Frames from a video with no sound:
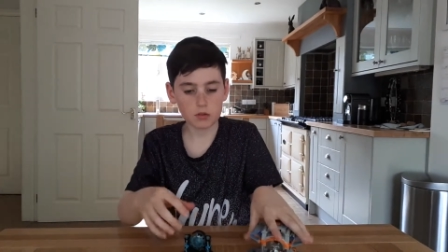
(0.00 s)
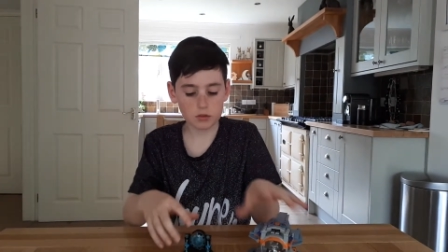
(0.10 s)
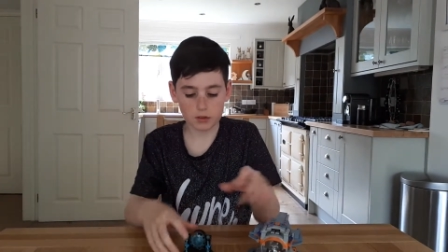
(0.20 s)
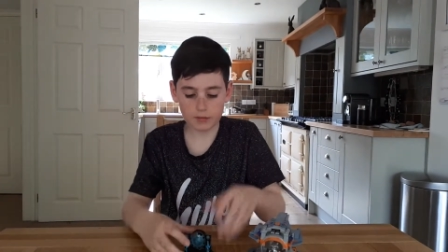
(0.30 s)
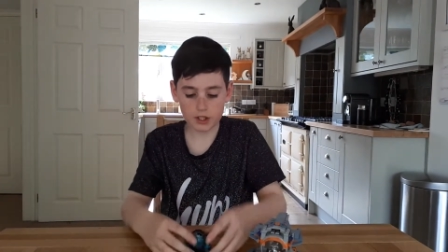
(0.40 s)

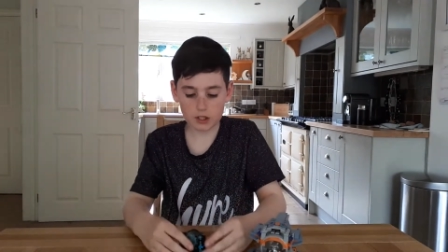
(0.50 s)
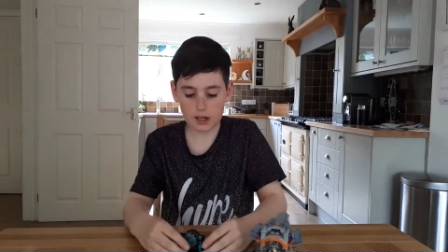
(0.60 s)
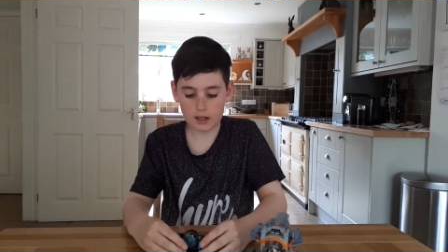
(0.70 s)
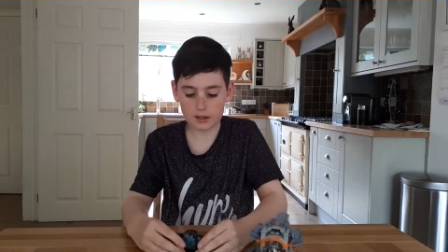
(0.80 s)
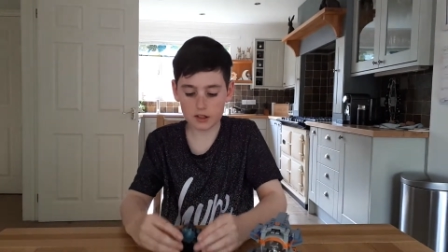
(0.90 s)
Something,
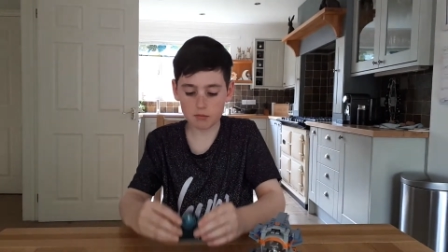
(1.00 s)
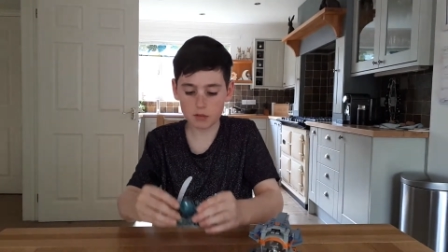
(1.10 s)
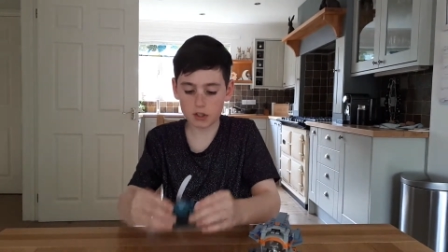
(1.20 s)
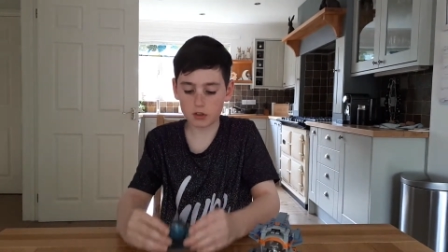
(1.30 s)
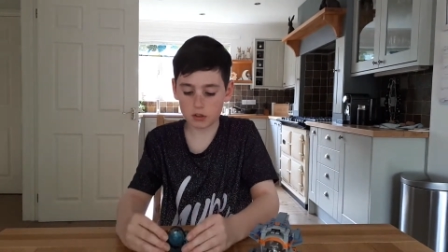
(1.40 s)
and then we
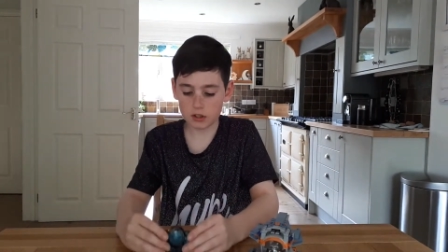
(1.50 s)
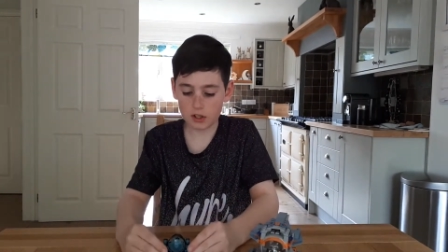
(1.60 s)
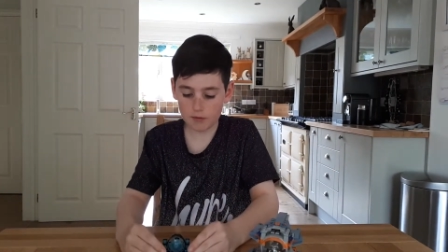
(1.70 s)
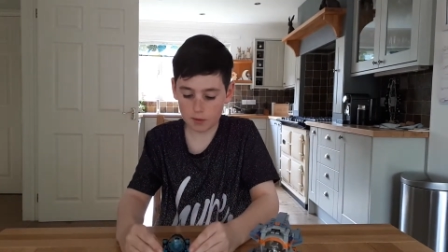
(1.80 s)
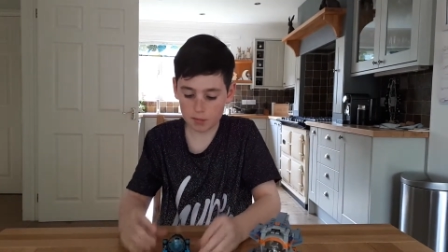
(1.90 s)
got the
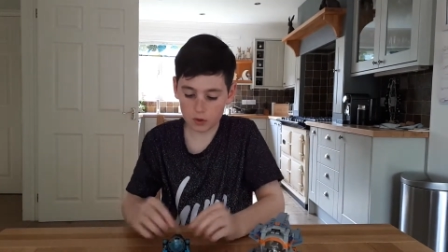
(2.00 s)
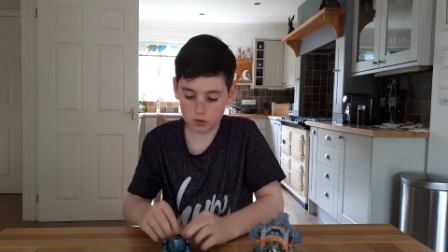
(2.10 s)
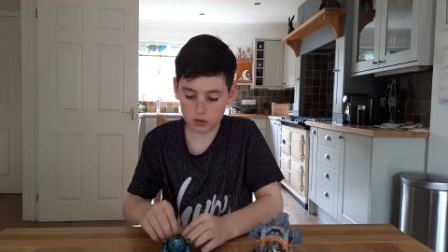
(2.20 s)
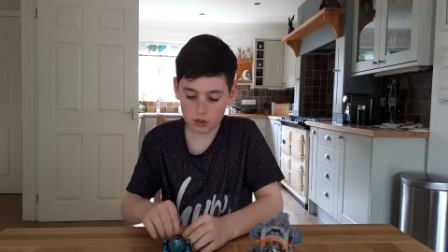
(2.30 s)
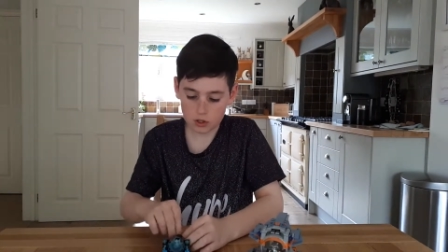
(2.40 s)
other
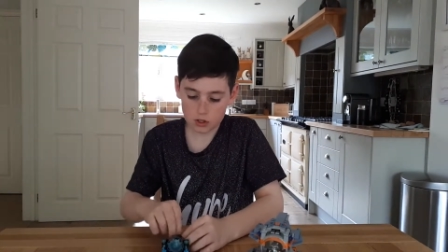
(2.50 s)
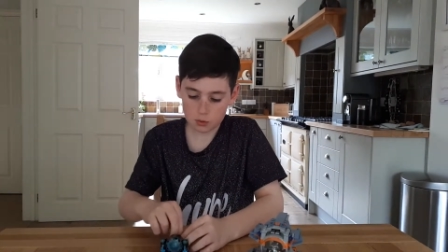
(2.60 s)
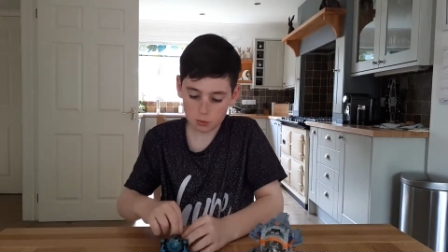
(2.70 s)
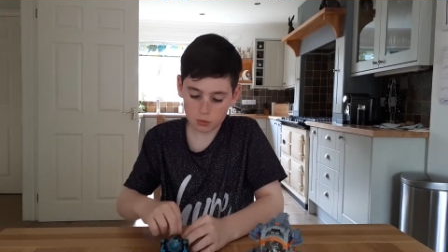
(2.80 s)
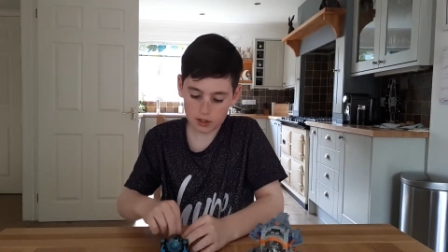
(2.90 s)
build
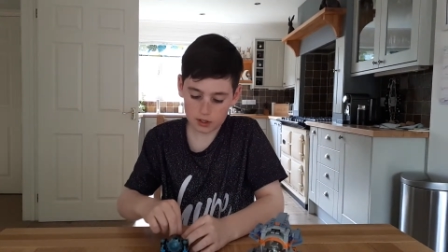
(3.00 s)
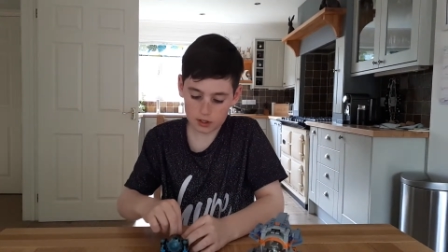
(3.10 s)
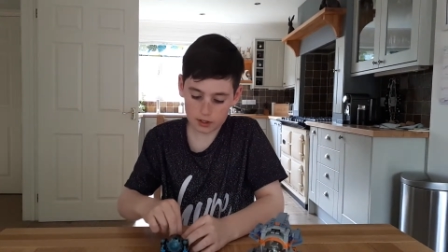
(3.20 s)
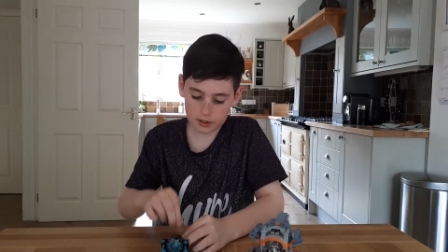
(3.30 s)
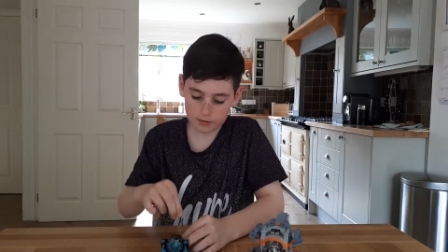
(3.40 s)

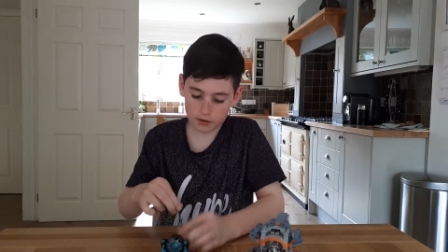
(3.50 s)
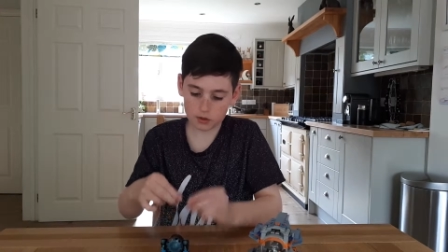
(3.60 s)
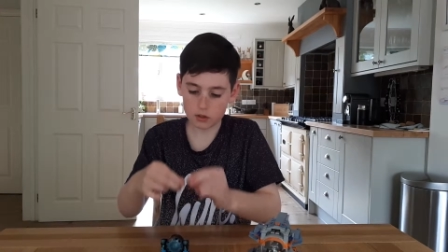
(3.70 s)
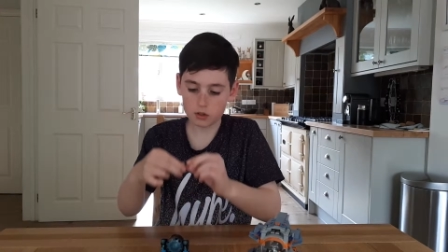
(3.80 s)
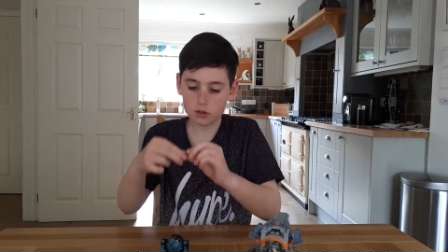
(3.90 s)
with
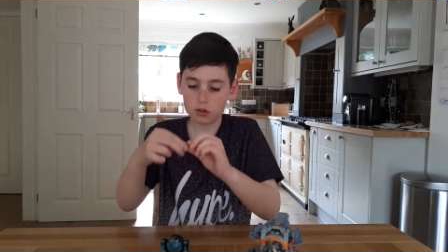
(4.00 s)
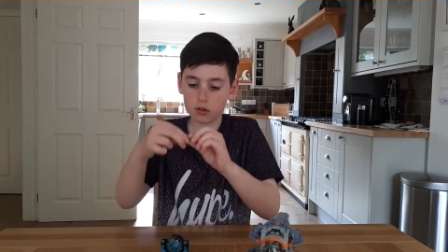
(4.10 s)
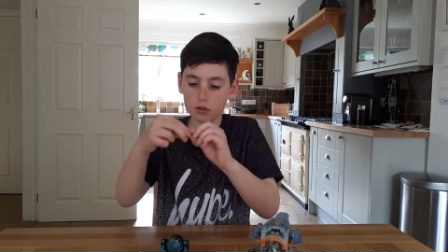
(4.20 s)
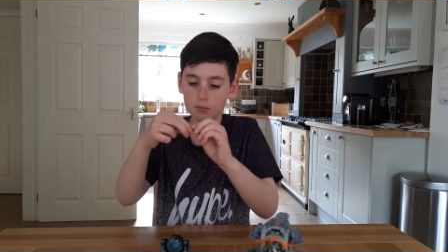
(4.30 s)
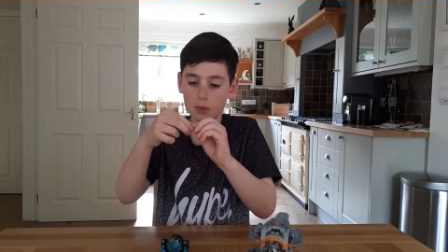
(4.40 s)
the
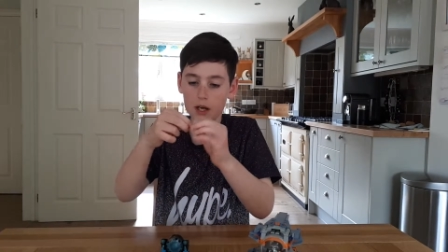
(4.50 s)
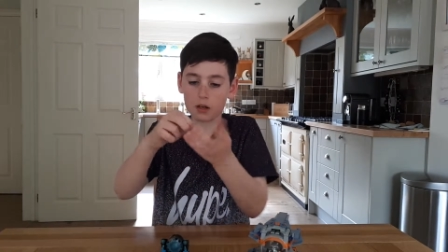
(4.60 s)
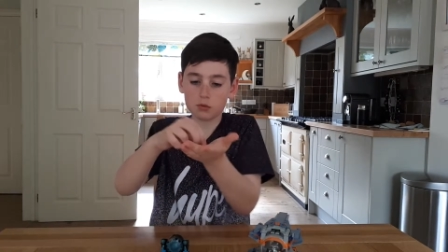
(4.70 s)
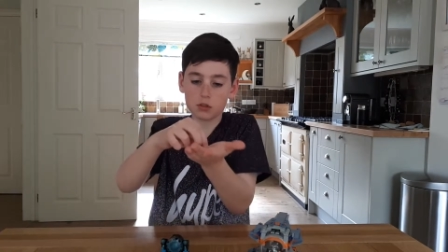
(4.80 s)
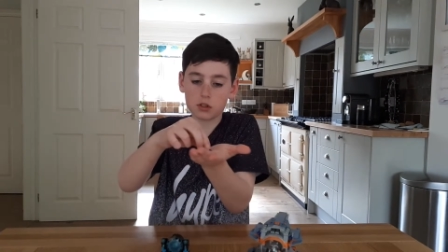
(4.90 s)

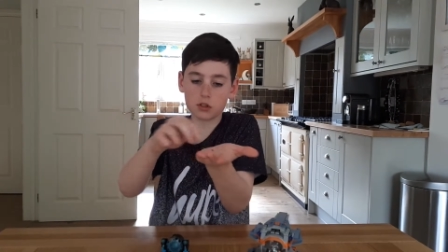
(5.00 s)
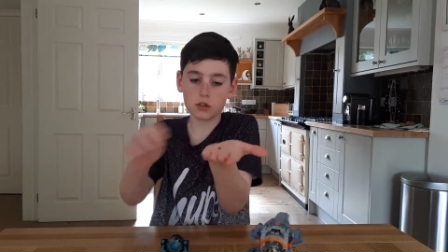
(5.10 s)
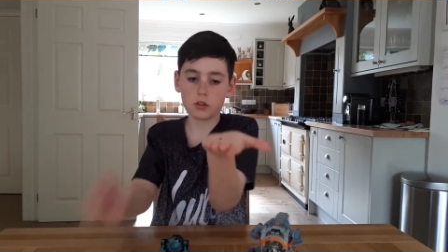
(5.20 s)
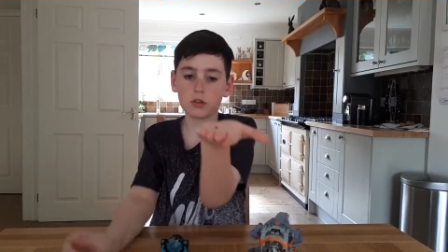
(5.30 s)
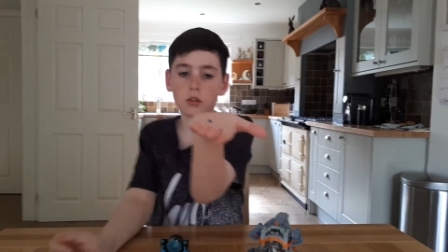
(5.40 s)
power
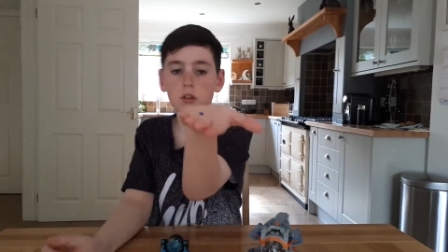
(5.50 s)
stone.